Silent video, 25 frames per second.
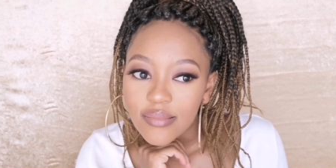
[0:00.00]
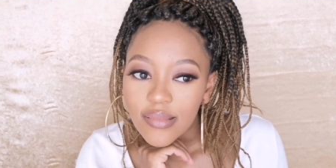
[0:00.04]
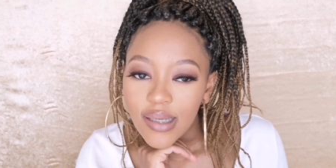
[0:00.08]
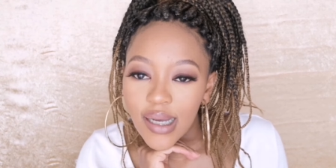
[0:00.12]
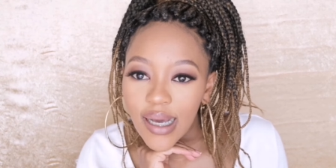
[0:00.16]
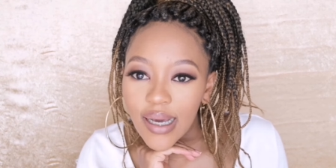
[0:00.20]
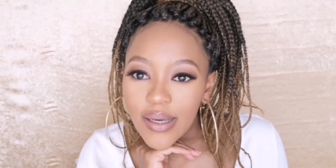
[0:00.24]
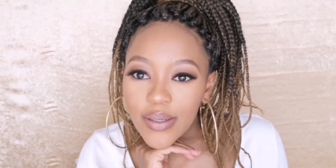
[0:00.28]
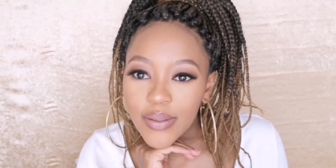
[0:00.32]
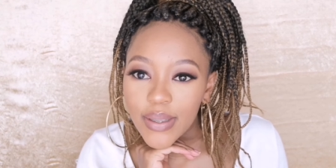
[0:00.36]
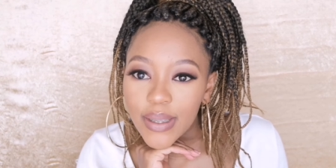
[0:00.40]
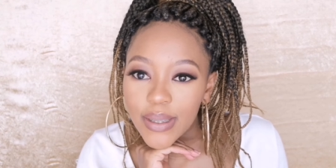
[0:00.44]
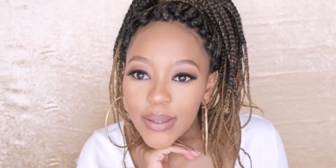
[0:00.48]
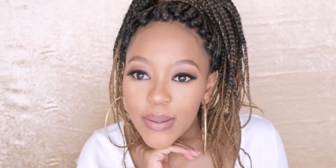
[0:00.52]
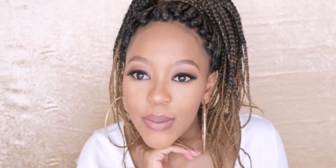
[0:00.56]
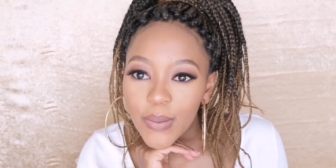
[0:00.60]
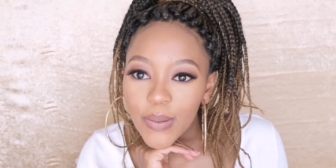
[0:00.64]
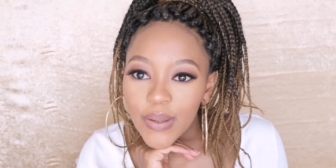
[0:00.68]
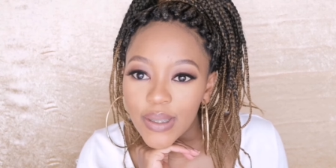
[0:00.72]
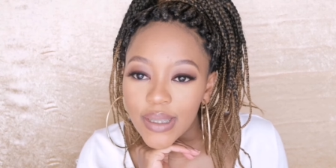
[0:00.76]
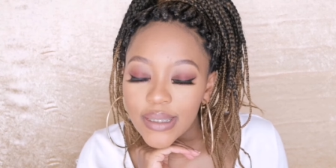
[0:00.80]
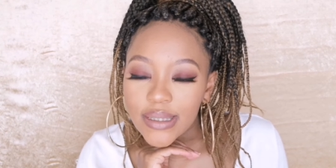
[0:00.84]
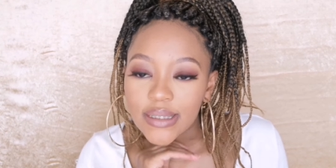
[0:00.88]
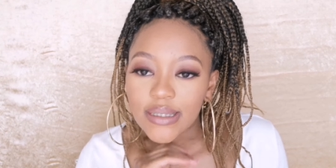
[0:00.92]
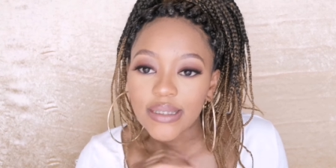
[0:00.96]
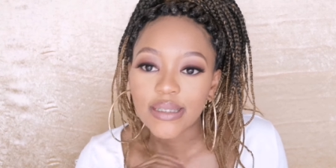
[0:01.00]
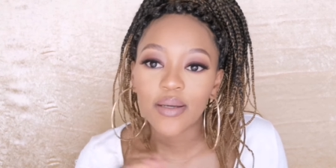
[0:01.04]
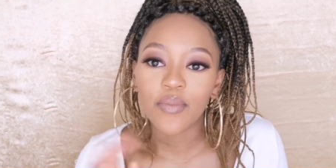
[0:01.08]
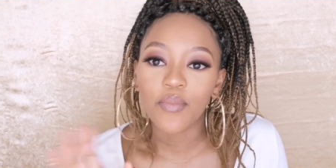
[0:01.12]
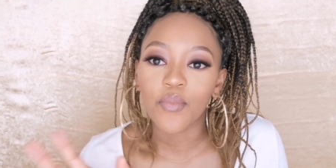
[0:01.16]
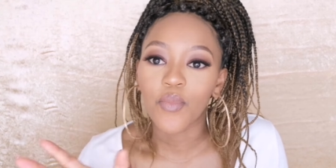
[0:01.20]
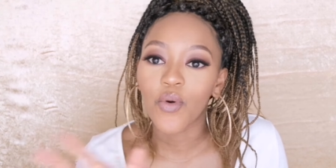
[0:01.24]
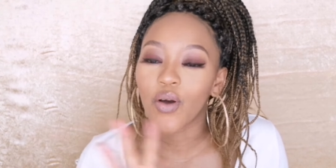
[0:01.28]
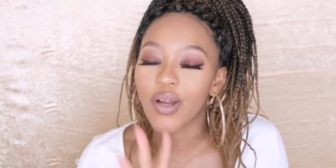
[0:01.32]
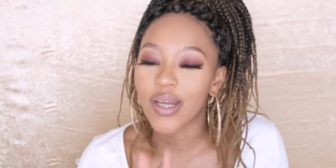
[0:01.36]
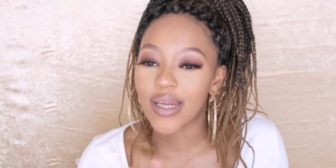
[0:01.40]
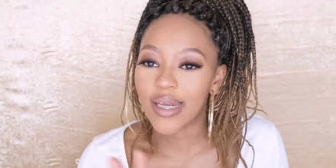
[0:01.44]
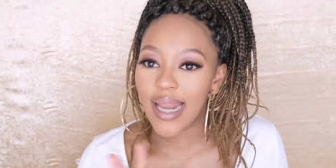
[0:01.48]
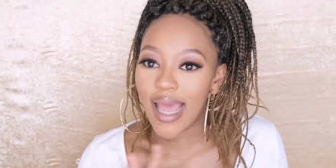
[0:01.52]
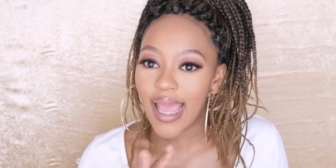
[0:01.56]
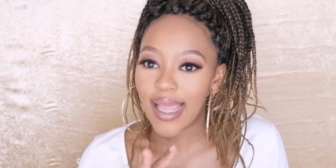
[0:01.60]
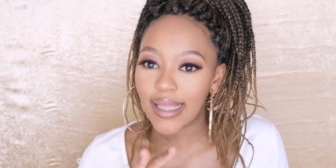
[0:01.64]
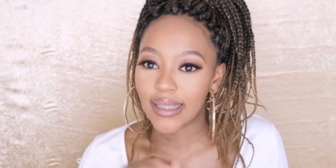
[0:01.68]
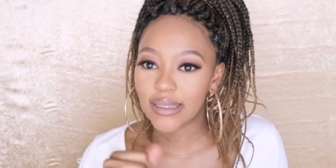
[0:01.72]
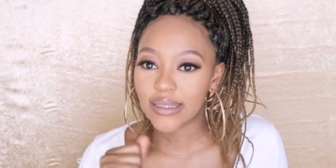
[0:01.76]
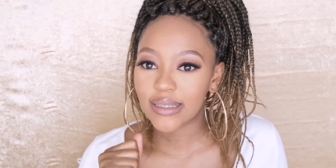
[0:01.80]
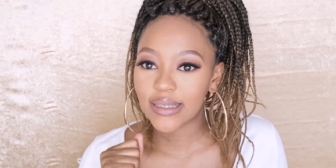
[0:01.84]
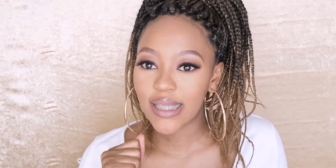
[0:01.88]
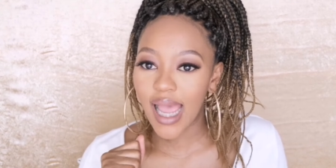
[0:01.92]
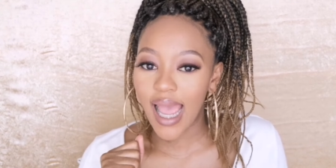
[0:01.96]
how do I call it, more
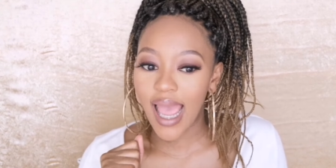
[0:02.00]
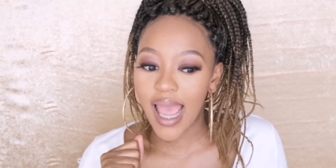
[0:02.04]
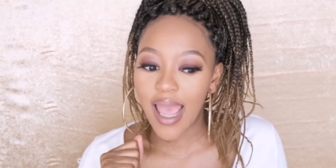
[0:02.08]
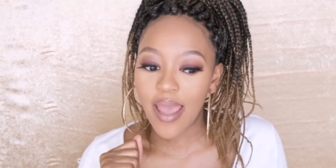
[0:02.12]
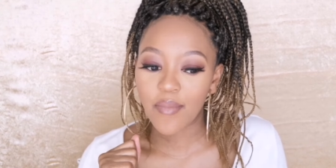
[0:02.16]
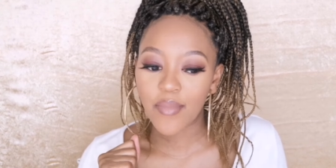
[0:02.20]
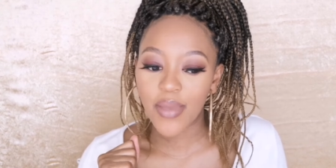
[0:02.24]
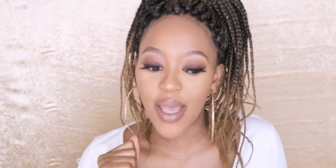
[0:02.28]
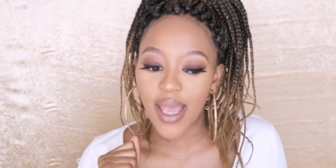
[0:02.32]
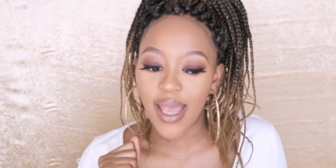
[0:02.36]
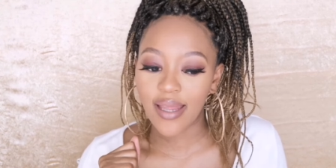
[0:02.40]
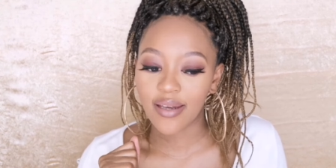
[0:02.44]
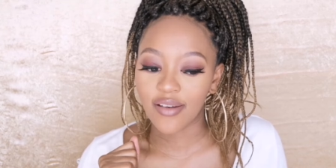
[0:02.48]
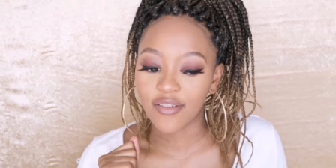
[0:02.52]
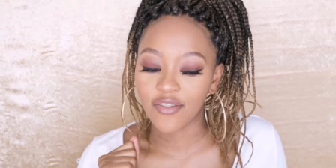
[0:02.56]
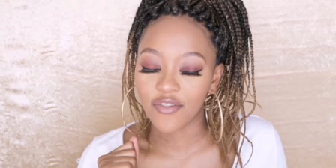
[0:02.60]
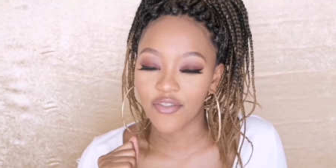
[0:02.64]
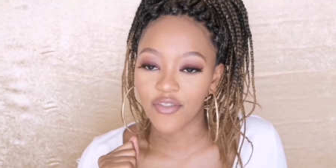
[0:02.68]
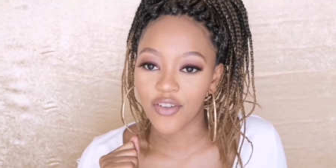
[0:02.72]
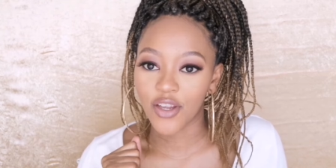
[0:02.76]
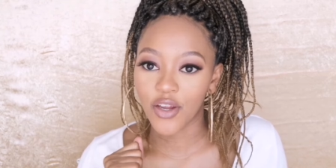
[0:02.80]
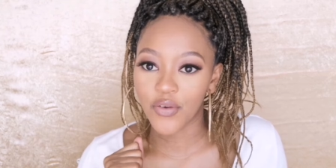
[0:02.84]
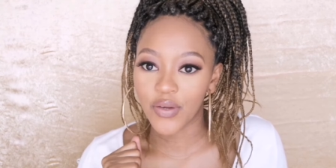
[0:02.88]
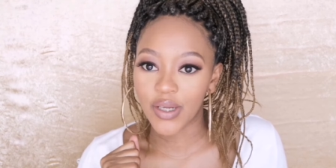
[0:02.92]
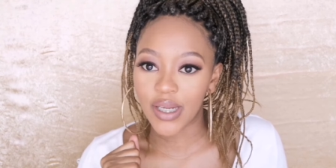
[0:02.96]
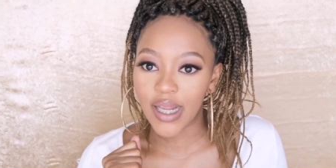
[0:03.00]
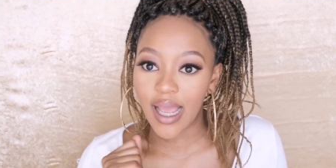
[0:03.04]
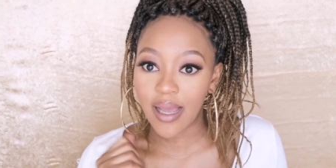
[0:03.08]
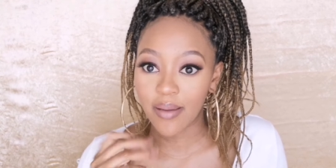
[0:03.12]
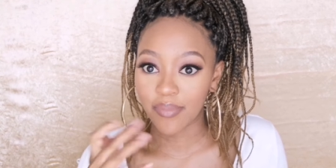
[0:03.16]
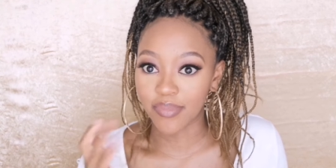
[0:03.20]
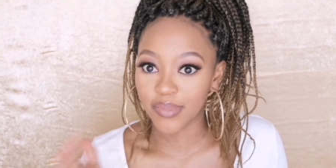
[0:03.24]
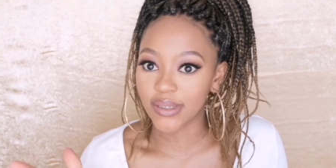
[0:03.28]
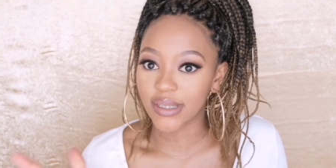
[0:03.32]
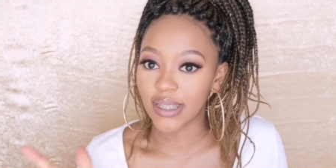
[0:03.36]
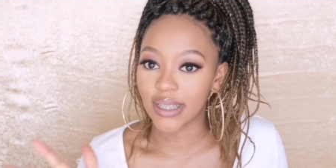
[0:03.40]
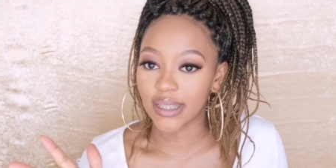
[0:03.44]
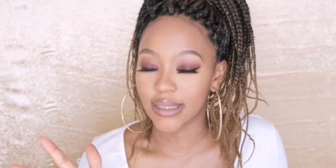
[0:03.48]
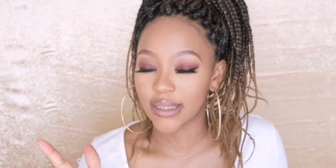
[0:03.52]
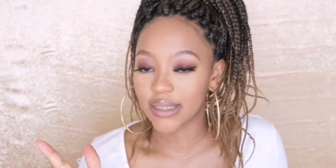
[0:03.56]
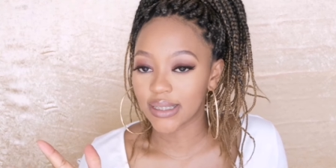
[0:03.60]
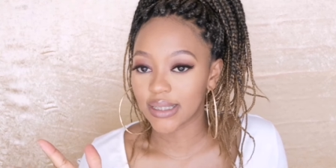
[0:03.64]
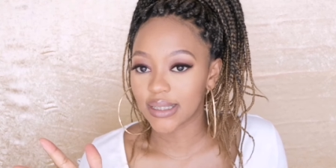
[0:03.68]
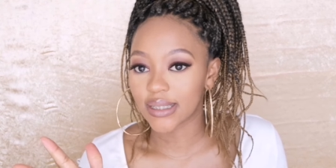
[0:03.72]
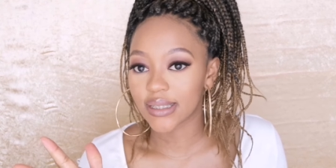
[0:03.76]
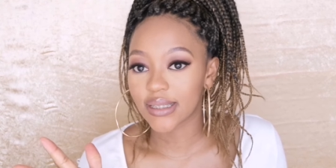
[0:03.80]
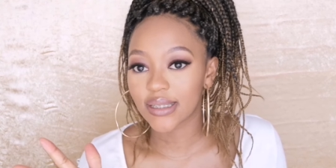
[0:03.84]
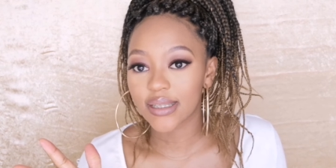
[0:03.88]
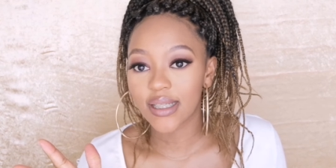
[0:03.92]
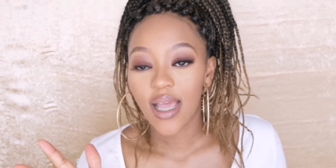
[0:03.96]
nighttime and very
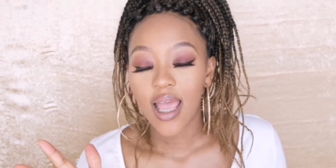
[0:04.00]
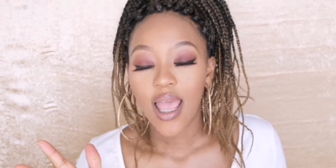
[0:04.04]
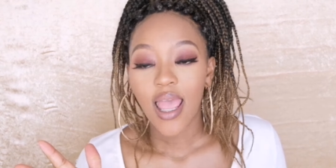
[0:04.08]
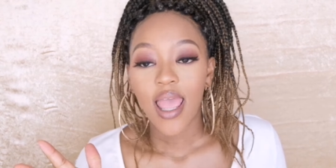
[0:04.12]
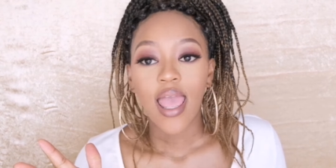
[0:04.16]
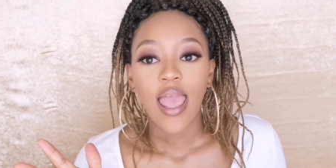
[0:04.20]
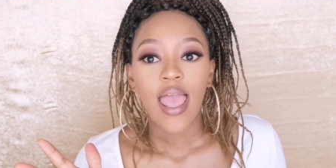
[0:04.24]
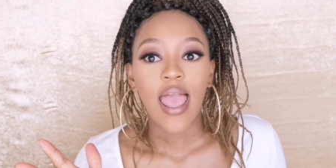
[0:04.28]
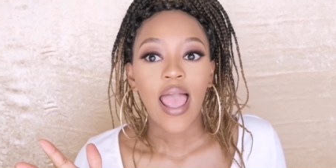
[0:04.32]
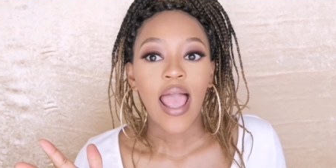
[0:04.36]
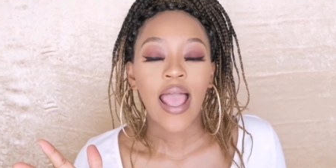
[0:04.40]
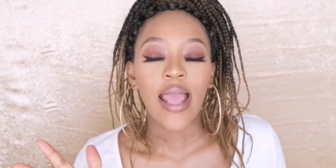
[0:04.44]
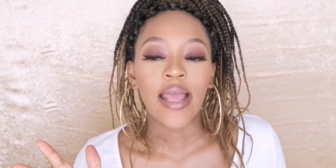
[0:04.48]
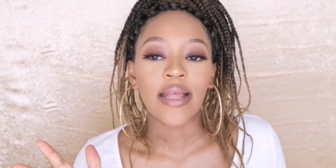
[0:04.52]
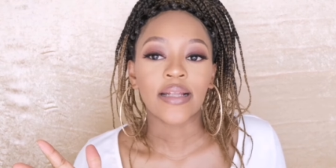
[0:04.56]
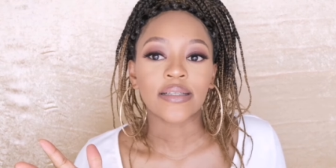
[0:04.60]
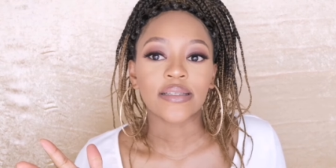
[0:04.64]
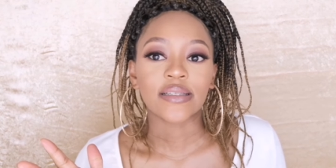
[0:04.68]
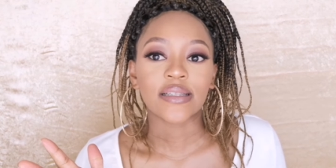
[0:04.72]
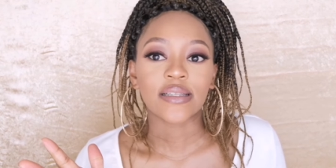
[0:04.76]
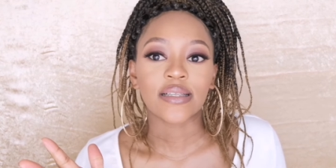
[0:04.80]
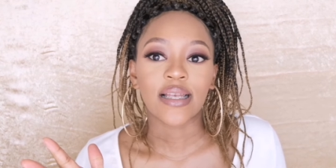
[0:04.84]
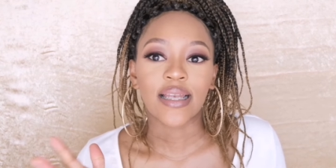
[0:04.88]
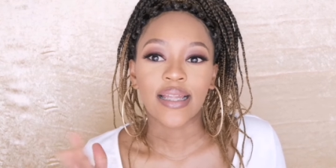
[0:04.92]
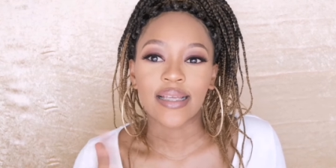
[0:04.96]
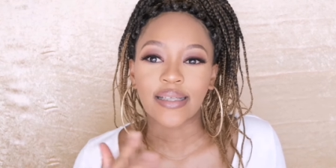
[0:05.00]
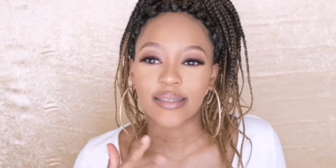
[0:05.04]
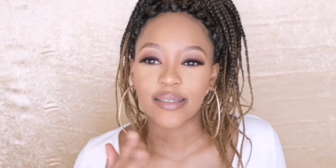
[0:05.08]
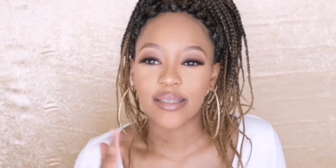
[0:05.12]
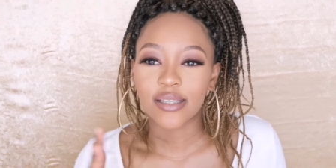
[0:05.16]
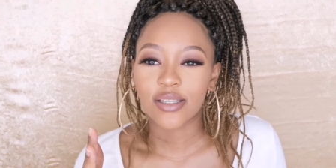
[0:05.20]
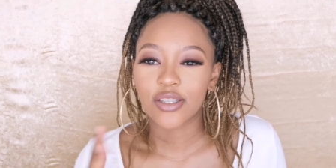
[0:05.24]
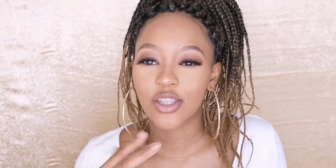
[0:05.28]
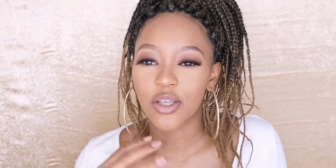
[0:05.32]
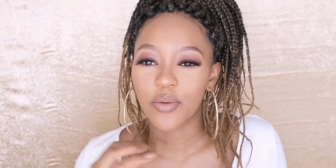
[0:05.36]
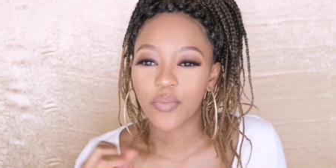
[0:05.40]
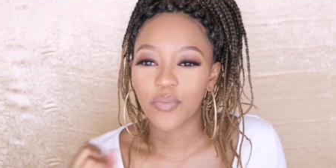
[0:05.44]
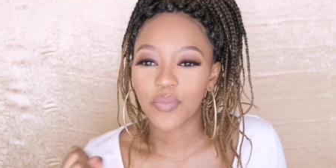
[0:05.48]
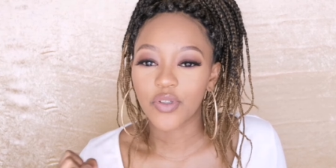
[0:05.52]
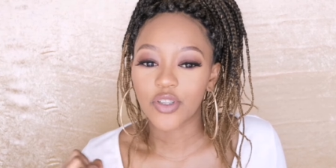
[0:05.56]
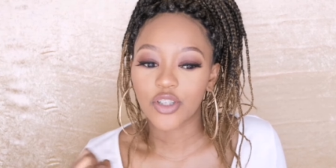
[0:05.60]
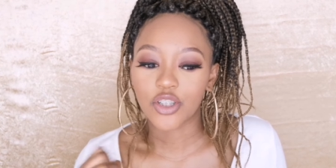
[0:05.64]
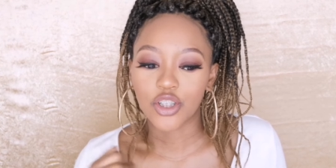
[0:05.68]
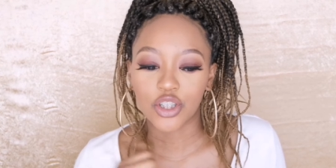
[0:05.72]
updated and less simple.